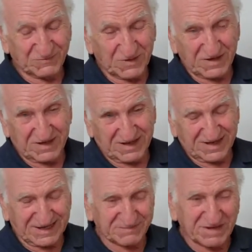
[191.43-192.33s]
Well, I
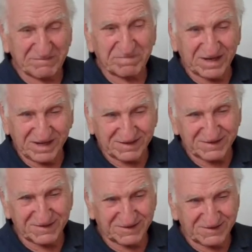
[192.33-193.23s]
guess my
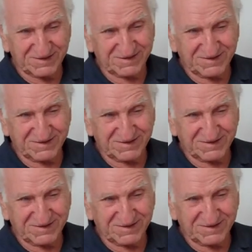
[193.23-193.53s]
parents.